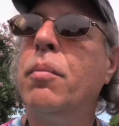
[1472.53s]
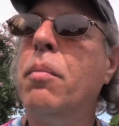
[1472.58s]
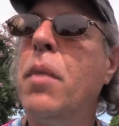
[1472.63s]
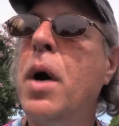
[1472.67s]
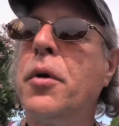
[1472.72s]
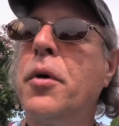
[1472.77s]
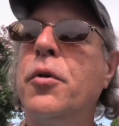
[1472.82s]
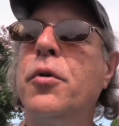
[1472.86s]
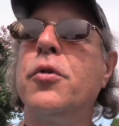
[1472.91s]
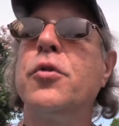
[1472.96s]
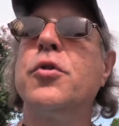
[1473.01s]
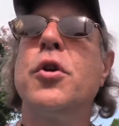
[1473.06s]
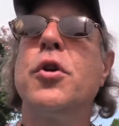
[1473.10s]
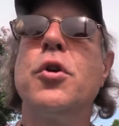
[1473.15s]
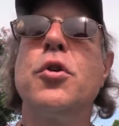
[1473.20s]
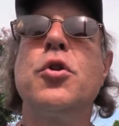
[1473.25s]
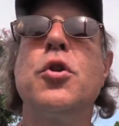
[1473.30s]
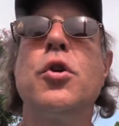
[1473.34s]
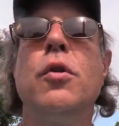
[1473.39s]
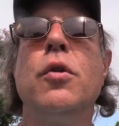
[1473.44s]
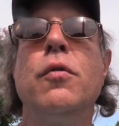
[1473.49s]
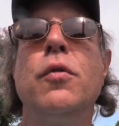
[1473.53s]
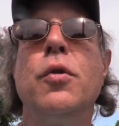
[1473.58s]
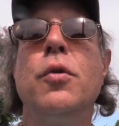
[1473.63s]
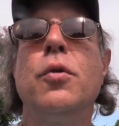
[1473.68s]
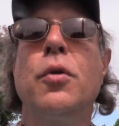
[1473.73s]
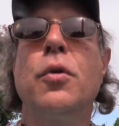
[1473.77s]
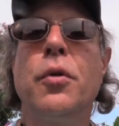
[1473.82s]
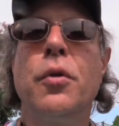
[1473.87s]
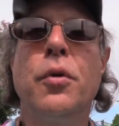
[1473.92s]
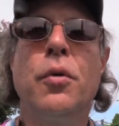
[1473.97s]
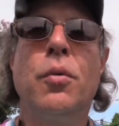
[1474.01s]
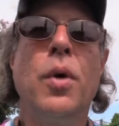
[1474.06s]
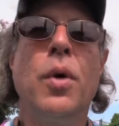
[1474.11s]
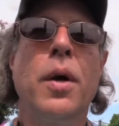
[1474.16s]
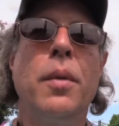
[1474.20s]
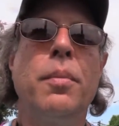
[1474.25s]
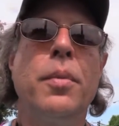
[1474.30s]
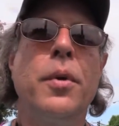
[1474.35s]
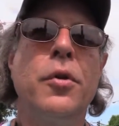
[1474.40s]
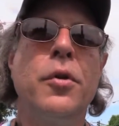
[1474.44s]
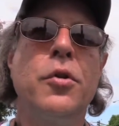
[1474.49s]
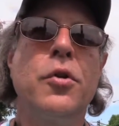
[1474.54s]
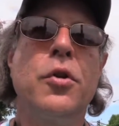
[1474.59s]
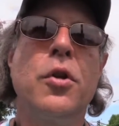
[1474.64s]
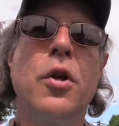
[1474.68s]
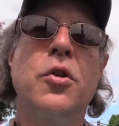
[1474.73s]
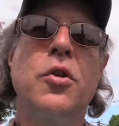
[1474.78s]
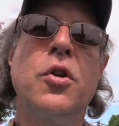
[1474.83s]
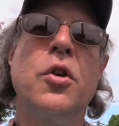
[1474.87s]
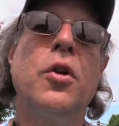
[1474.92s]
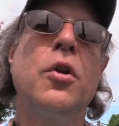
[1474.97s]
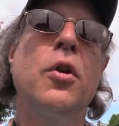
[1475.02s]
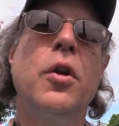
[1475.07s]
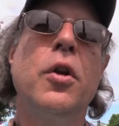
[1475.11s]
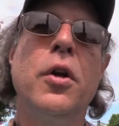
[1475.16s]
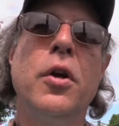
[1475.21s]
modernization of nuclear weapons doesn't